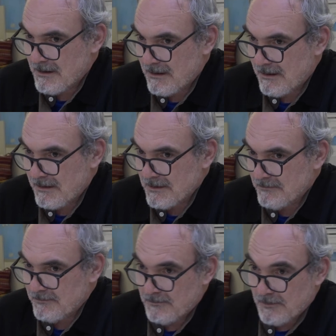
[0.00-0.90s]
I
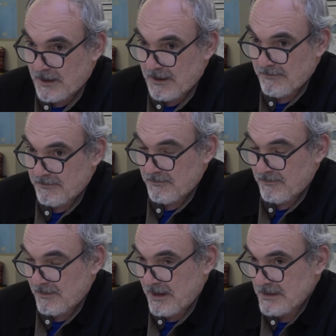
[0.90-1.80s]
have
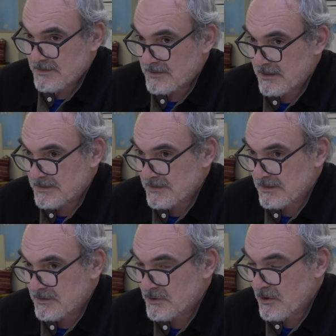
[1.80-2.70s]
exercised
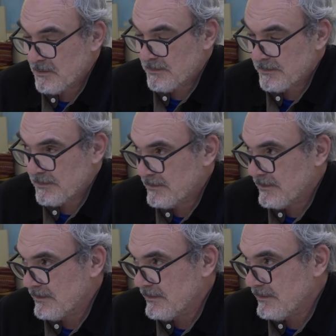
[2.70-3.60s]
this job,
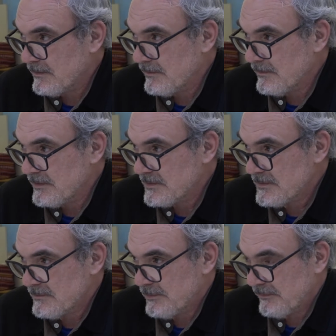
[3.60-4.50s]

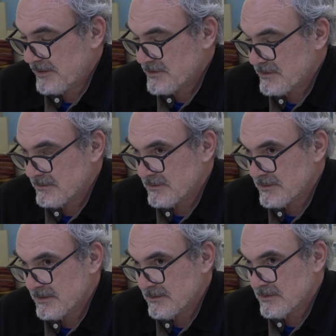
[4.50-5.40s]
this profession,
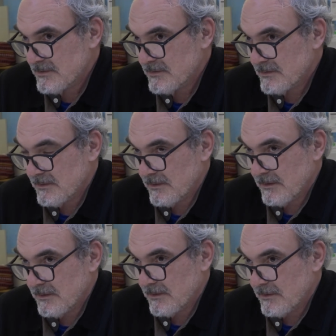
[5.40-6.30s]
since
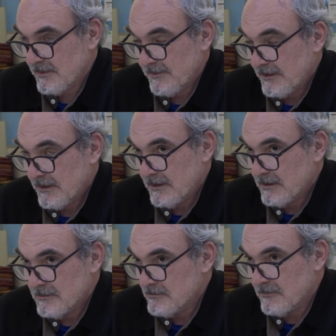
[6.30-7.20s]
for
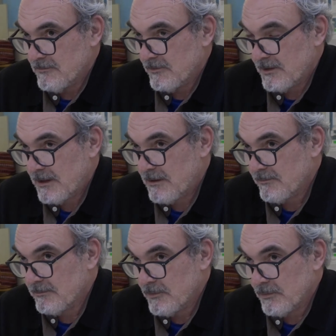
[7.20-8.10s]

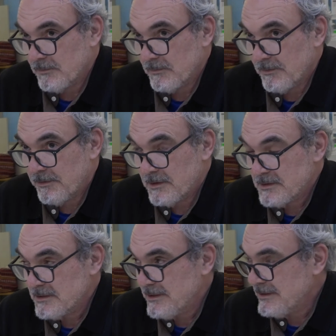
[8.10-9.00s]
now more than
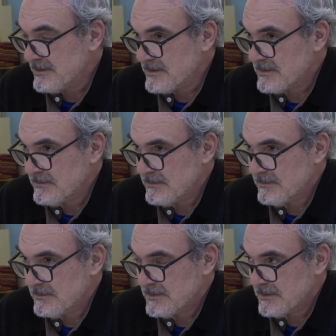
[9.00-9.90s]
30 years.
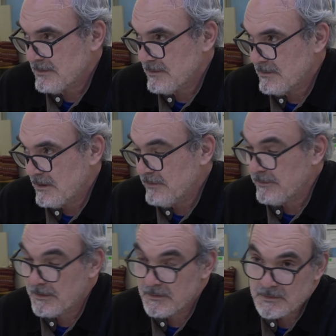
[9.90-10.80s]
So
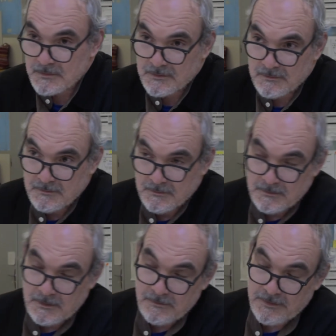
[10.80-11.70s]
over
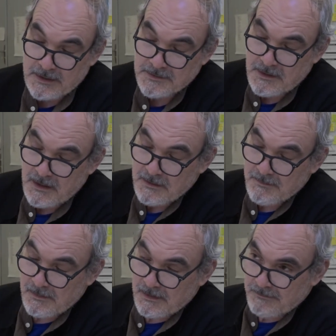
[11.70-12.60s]
that
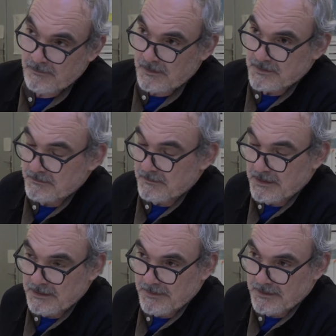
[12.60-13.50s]
time, I've worked on
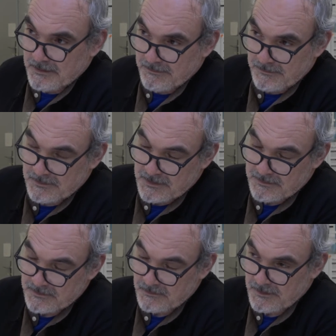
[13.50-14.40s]
many different
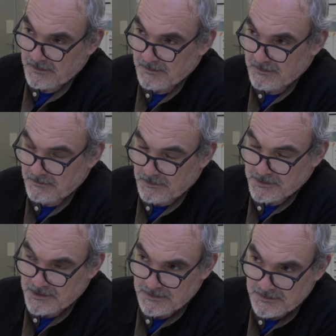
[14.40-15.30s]
types of work,
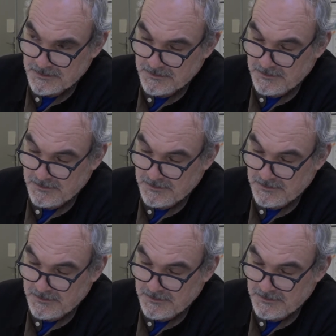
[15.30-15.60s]
projects,